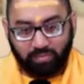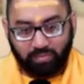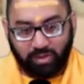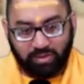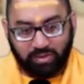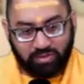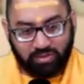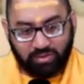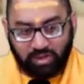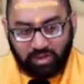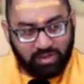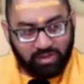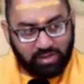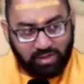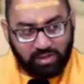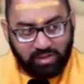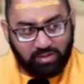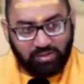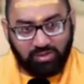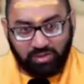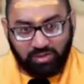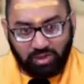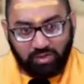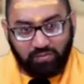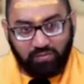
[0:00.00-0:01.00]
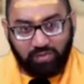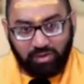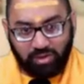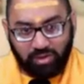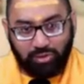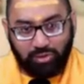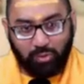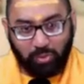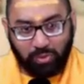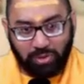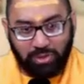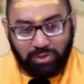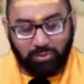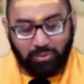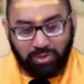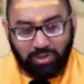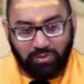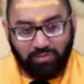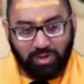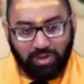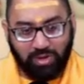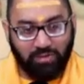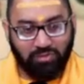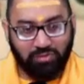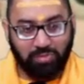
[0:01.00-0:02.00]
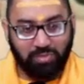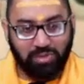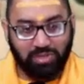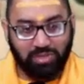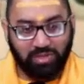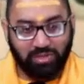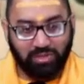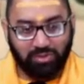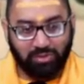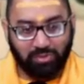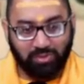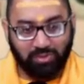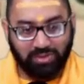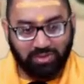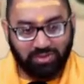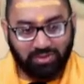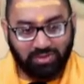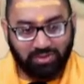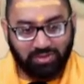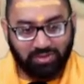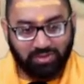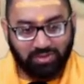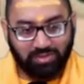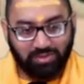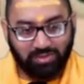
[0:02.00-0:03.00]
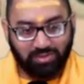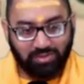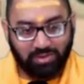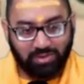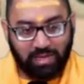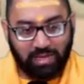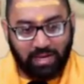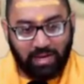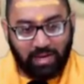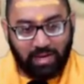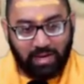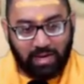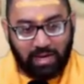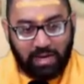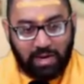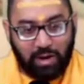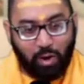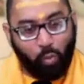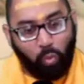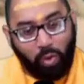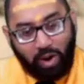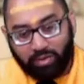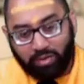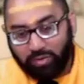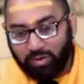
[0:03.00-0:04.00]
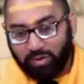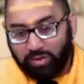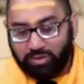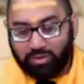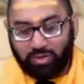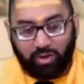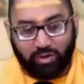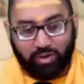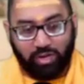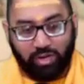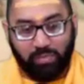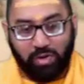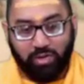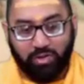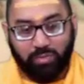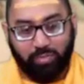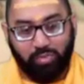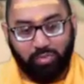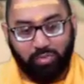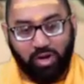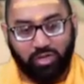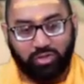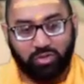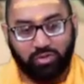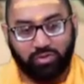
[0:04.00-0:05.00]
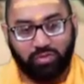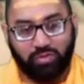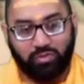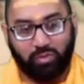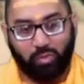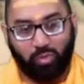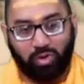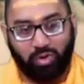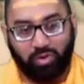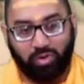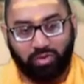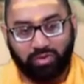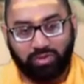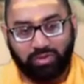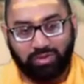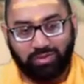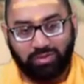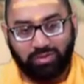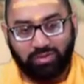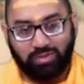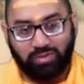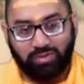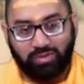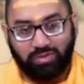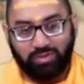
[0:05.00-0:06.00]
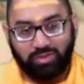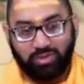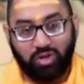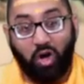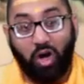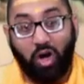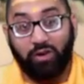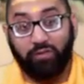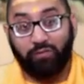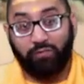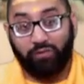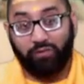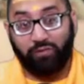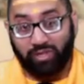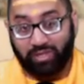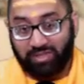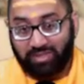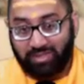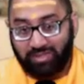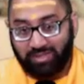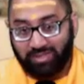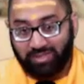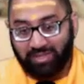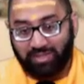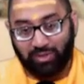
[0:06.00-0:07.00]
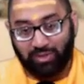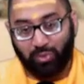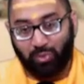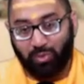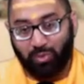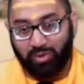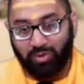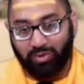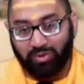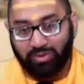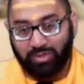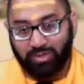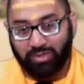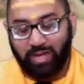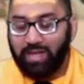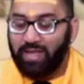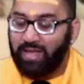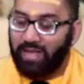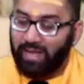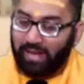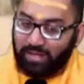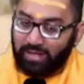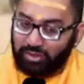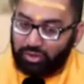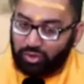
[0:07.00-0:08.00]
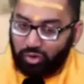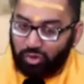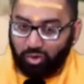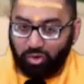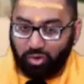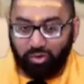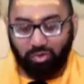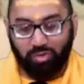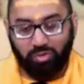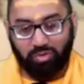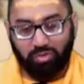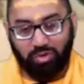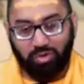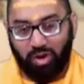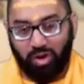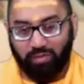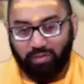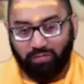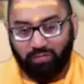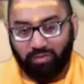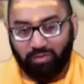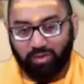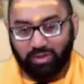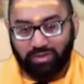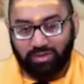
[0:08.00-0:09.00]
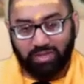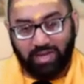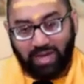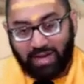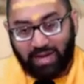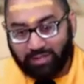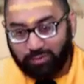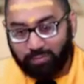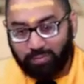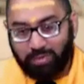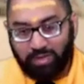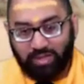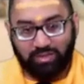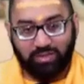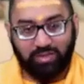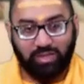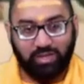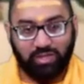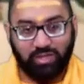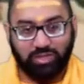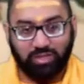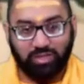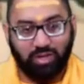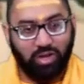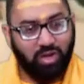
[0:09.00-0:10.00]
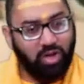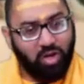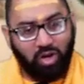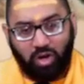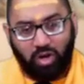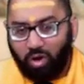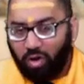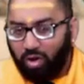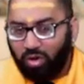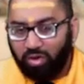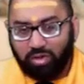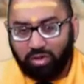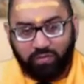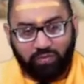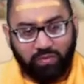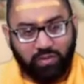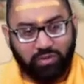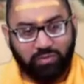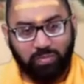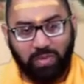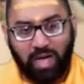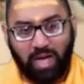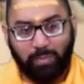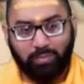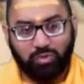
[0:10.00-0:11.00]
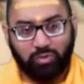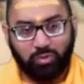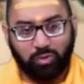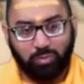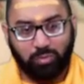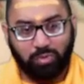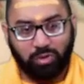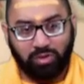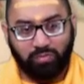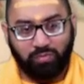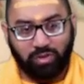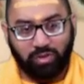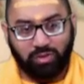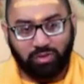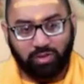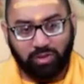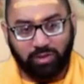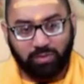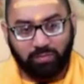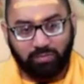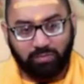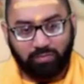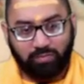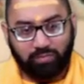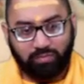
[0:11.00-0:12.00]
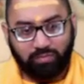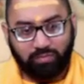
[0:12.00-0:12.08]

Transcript: It's like he's living in 2025 speaking to us. Whether it's talking about the pressures of the world, conflict in the world, internal conflict, expectation, all of this maps so perfectly,